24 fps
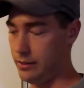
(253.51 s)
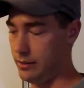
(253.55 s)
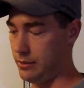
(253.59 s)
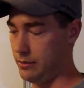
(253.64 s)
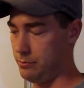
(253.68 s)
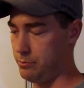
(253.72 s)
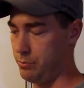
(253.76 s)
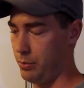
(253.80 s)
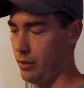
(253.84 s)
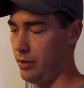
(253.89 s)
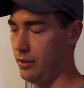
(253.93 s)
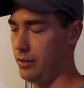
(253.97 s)
I'll
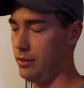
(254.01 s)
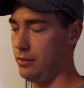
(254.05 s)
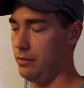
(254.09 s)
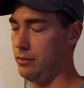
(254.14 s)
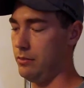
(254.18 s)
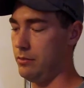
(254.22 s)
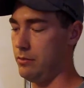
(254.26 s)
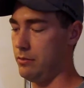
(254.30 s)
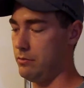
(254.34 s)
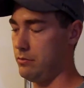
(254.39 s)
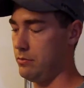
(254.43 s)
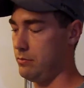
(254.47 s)
probably
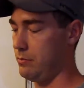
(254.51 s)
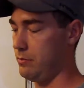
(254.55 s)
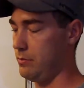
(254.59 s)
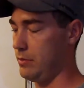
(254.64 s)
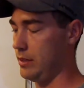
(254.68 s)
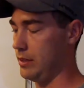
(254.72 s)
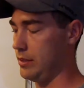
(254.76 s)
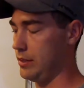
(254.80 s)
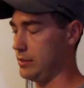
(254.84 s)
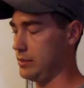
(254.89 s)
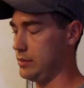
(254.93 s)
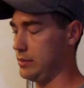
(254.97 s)

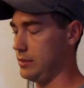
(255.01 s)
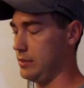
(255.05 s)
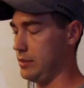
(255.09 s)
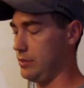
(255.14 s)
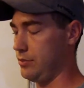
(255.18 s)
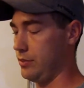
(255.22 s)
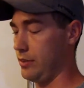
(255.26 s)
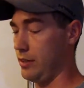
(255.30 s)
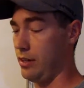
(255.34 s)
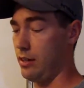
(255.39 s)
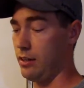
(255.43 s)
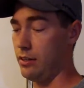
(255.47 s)
make this a
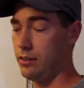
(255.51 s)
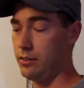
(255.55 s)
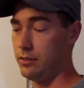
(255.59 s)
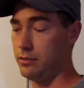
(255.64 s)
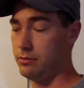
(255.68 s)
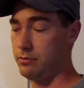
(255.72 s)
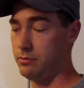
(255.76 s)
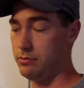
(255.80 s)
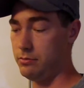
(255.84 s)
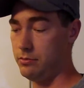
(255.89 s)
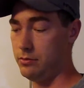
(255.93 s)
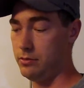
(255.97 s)
different color.
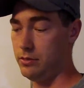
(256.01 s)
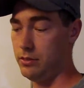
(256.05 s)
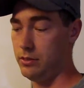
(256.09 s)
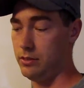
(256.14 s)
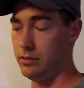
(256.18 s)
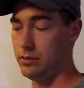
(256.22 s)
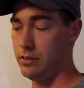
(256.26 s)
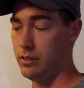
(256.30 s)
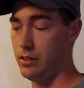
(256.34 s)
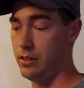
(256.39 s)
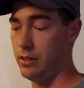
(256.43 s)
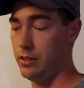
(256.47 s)

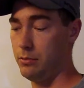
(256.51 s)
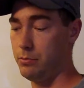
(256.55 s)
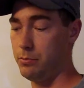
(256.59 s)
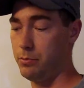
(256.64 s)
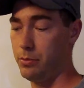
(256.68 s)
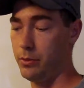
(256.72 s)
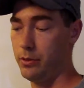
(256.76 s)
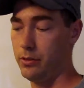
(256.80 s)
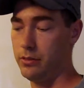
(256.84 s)
Add